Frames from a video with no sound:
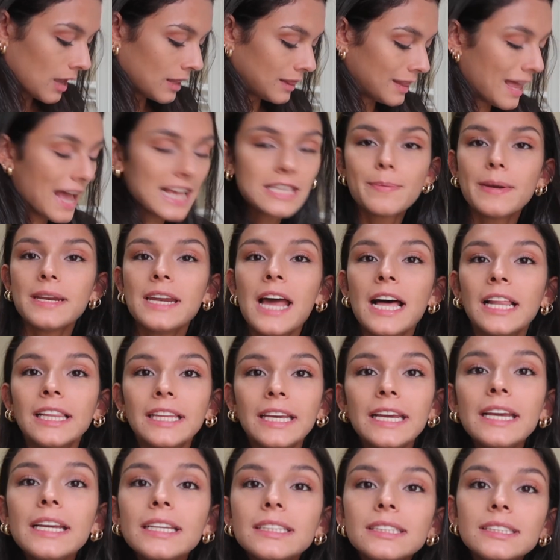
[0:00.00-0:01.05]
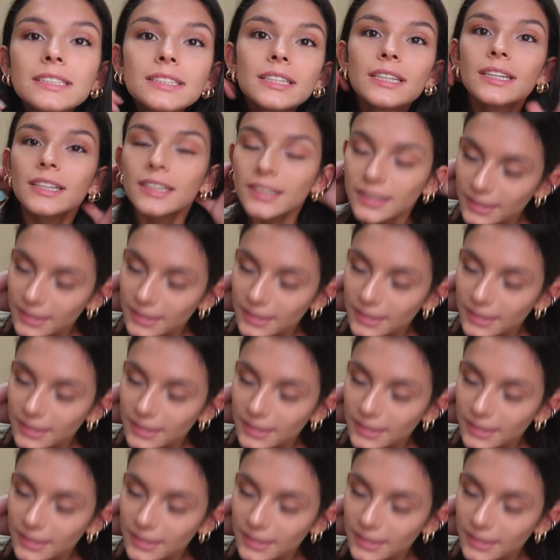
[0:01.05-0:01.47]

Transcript: Last but not least,